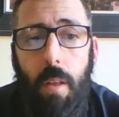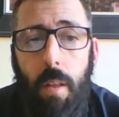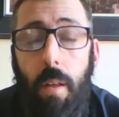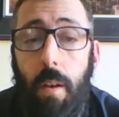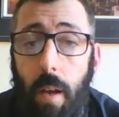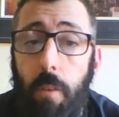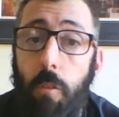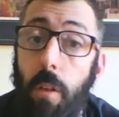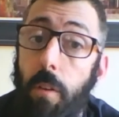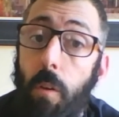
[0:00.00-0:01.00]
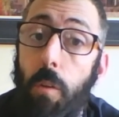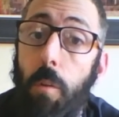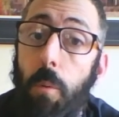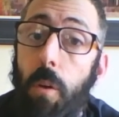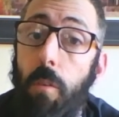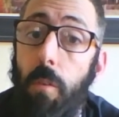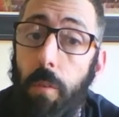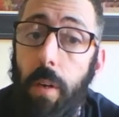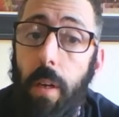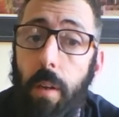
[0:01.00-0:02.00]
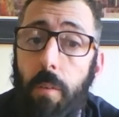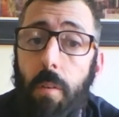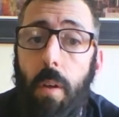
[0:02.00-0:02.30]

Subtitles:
and as detailed in the book of Leviticus,